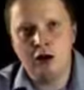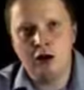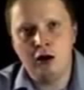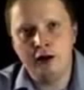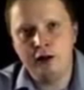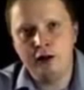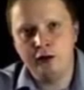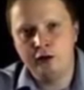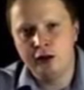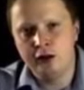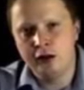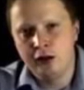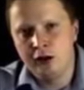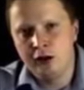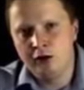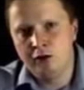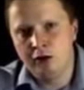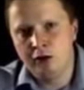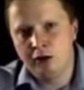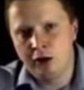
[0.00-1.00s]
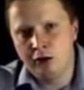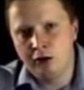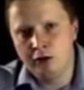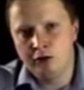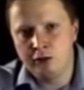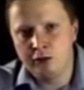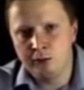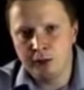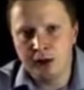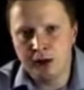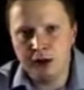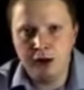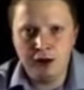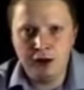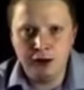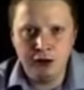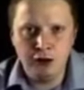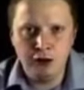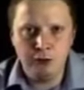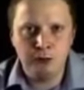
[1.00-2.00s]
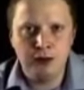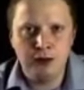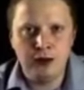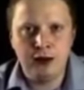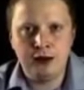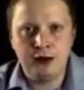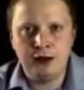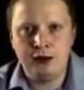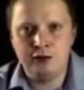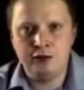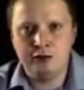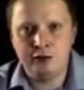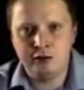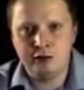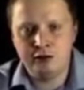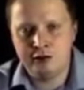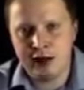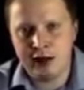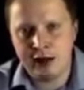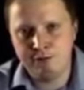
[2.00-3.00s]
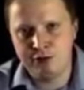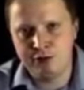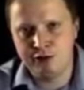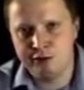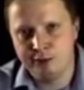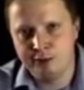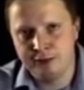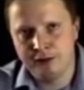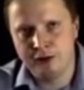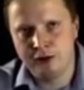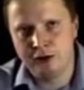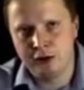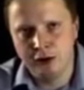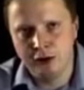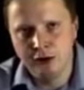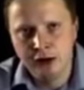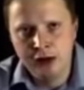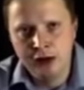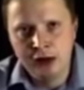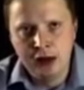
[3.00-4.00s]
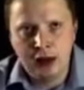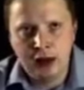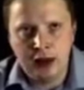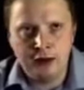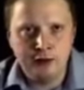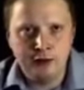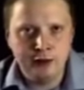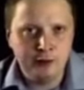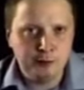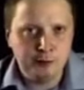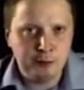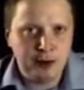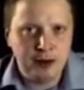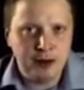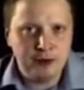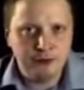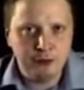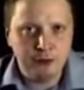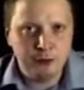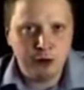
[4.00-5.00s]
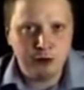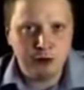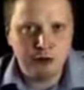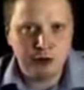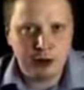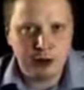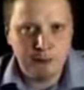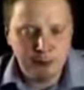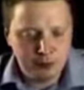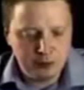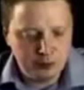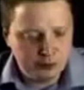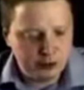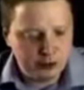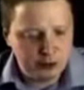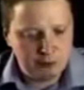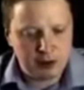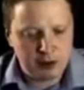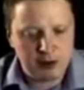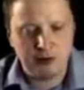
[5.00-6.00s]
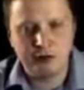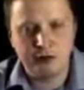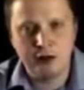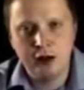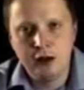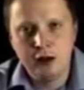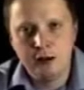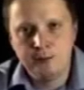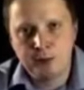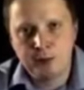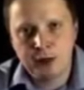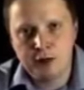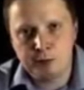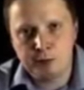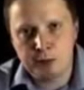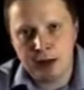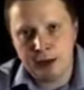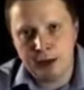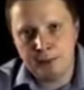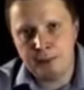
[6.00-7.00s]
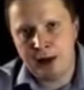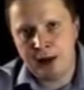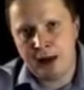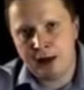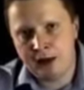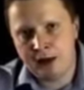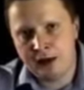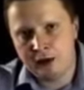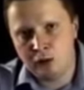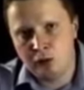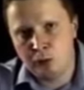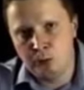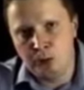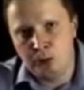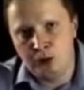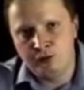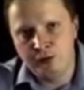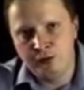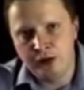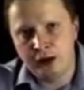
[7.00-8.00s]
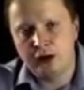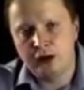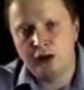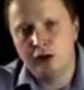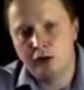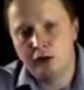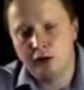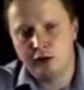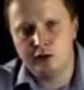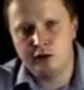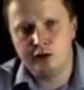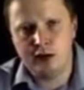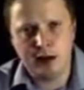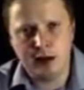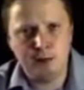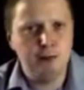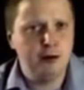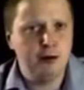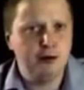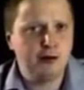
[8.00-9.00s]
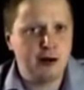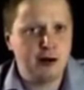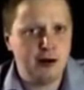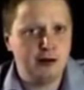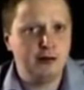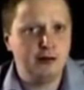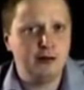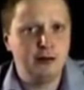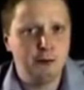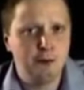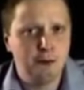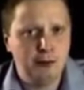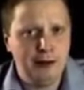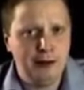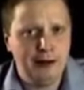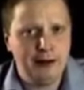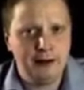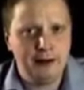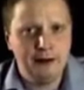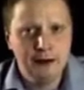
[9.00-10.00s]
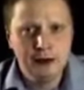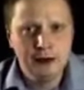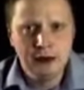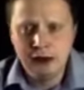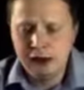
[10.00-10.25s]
guy who's renowned to be a little bit against the establishment, you know, and he's playing for the World Championship match. He's playing Black against Bovnik, you know, the established classical player.